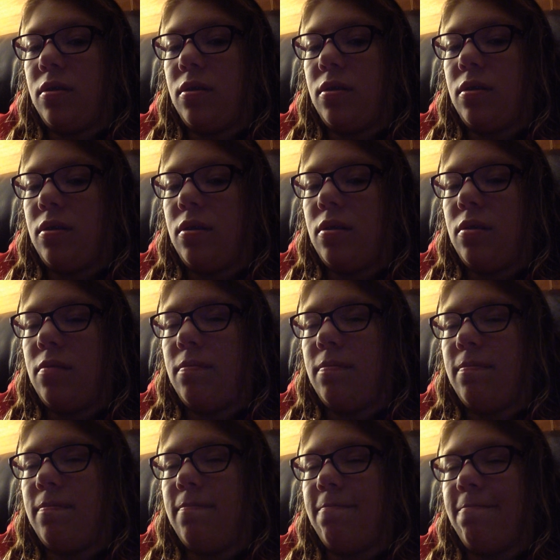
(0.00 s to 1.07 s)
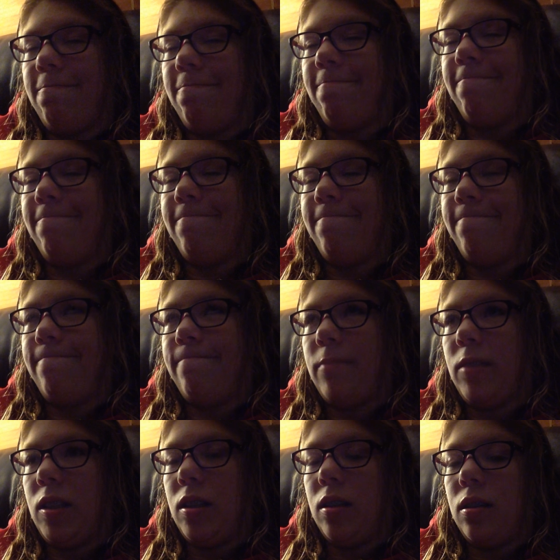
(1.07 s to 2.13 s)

Nothing is said.